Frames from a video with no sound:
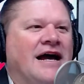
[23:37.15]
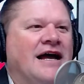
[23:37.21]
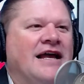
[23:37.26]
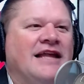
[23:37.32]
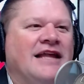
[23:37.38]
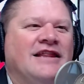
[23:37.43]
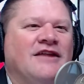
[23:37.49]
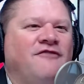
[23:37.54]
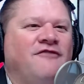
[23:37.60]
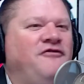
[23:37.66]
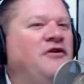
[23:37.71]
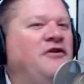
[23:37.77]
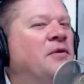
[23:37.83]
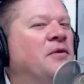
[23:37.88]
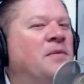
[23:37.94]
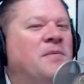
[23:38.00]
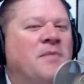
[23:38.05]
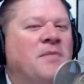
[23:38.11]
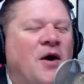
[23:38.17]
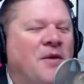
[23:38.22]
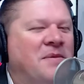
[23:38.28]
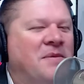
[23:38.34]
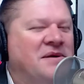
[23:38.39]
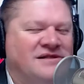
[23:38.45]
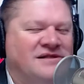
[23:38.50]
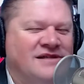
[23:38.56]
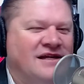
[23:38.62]
In the few
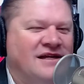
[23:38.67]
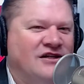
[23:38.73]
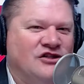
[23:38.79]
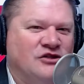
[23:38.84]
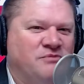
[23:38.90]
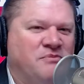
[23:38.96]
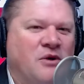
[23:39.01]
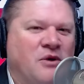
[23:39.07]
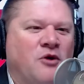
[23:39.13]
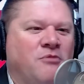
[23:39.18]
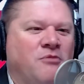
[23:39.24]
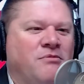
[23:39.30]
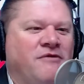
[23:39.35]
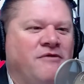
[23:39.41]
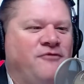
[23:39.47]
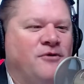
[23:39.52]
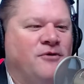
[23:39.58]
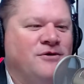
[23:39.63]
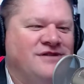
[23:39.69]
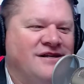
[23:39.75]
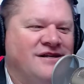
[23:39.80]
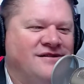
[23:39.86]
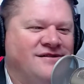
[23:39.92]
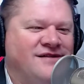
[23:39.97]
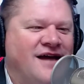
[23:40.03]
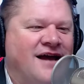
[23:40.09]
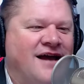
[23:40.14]
moments that he spoke before Jen
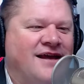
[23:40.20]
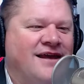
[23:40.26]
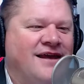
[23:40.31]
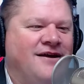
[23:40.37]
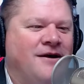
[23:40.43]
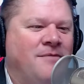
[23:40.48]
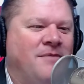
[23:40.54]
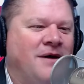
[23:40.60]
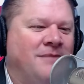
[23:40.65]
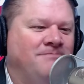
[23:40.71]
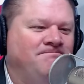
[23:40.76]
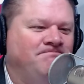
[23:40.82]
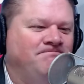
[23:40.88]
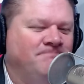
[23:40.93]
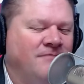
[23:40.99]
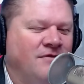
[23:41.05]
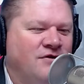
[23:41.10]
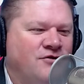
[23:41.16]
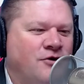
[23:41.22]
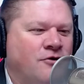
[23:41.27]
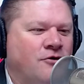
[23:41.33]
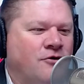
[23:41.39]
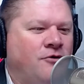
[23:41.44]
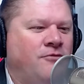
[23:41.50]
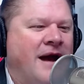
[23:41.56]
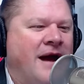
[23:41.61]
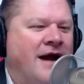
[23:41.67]
Psaki come up,
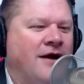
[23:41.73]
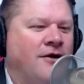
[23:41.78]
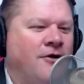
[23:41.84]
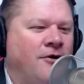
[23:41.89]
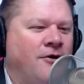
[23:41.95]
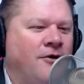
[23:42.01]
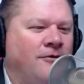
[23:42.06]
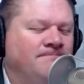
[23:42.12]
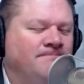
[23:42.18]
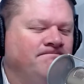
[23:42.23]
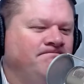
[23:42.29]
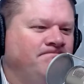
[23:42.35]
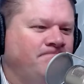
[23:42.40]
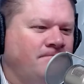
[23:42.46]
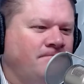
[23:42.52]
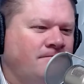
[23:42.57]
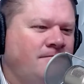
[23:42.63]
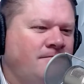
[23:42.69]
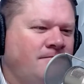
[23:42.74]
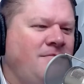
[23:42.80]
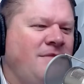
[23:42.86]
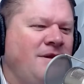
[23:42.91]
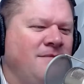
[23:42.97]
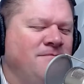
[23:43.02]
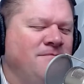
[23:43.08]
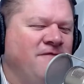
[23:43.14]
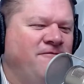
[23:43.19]
circle back girl,
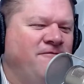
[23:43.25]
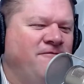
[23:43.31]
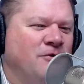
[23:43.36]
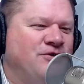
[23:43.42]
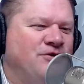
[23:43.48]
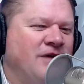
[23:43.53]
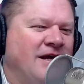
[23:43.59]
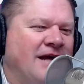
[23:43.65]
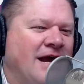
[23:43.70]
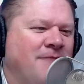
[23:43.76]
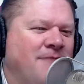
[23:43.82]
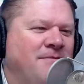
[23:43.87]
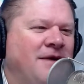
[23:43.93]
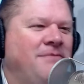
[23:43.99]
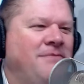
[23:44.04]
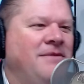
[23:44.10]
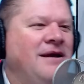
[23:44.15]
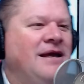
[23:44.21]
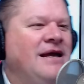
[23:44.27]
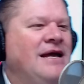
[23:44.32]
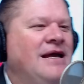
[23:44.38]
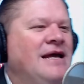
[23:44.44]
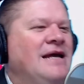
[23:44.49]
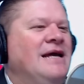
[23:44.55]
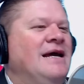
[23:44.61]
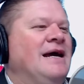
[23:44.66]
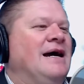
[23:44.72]
before she came up,
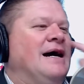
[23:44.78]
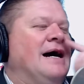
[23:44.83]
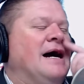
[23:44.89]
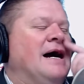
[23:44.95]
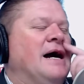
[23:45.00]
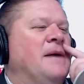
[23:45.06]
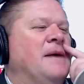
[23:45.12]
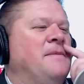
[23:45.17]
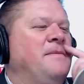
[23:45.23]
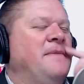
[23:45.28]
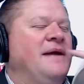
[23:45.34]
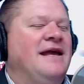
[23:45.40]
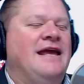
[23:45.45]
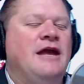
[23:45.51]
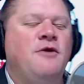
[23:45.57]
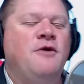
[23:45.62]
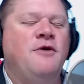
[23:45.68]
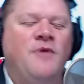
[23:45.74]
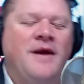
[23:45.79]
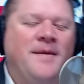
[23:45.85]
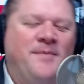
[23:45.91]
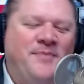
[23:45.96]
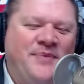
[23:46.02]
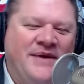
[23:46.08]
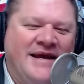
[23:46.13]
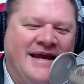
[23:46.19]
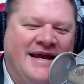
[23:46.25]
he
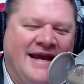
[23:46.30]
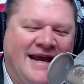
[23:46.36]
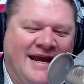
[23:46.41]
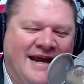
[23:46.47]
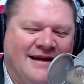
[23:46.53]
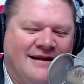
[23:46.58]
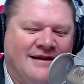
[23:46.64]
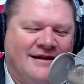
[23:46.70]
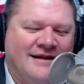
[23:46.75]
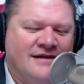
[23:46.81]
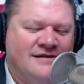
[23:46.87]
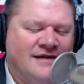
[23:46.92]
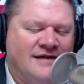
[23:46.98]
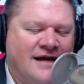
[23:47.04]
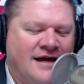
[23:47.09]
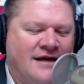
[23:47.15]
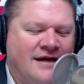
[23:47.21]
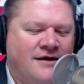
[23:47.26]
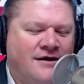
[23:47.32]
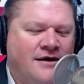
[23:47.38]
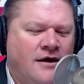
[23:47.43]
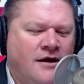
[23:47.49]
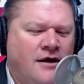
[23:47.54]
repeatedly said,